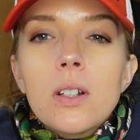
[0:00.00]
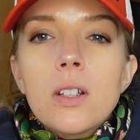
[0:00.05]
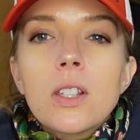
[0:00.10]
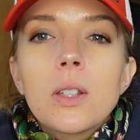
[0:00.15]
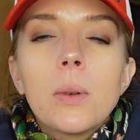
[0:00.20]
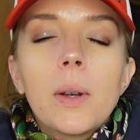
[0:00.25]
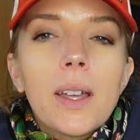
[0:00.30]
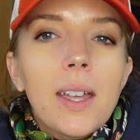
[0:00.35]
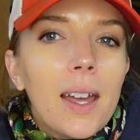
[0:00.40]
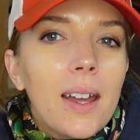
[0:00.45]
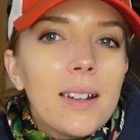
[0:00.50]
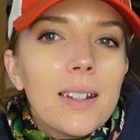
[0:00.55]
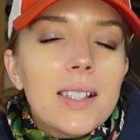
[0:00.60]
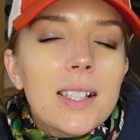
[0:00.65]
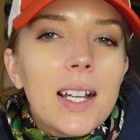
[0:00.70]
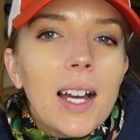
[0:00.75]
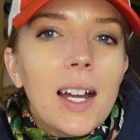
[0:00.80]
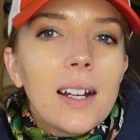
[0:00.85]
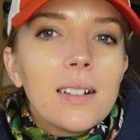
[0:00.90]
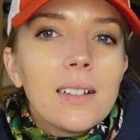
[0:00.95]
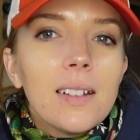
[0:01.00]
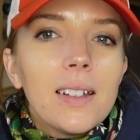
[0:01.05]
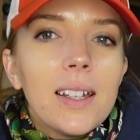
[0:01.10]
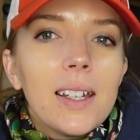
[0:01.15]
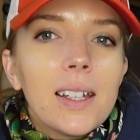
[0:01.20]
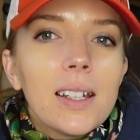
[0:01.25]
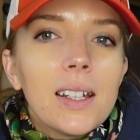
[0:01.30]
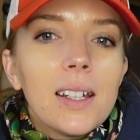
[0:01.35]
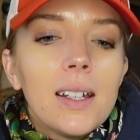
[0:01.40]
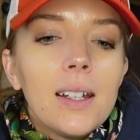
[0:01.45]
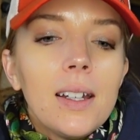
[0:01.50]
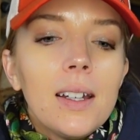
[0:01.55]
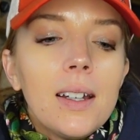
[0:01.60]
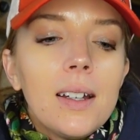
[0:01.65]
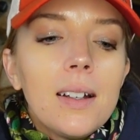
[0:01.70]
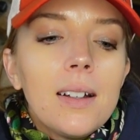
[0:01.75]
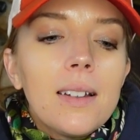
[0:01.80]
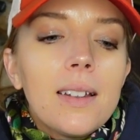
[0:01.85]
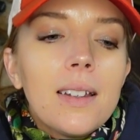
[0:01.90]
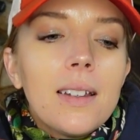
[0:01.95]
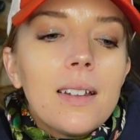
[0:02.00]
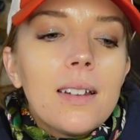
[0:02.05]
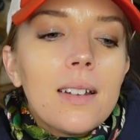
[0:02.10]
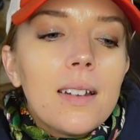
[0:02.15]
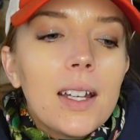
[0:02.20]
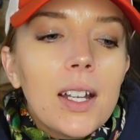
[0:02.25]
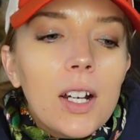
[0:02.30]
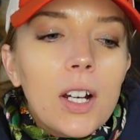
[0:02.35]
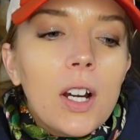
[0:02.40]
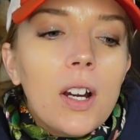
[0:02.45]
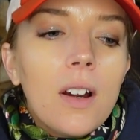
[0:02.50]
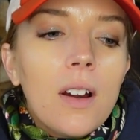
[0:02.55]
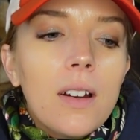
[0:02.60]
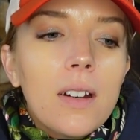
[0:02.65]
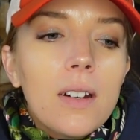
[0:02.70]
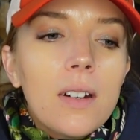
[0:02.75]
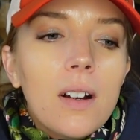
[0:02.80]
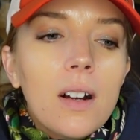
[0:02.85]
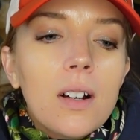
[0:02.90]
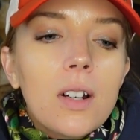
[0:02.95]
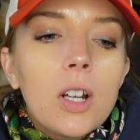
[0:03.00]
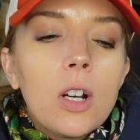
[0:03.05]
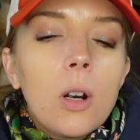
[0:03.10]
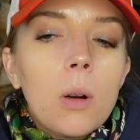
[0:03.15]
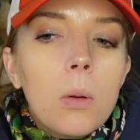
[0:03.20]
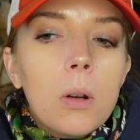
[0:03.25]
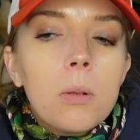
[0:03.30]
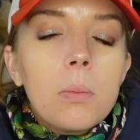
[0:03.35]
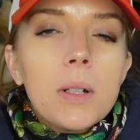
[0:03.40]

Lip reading: So again, it's kind of like incurred in October,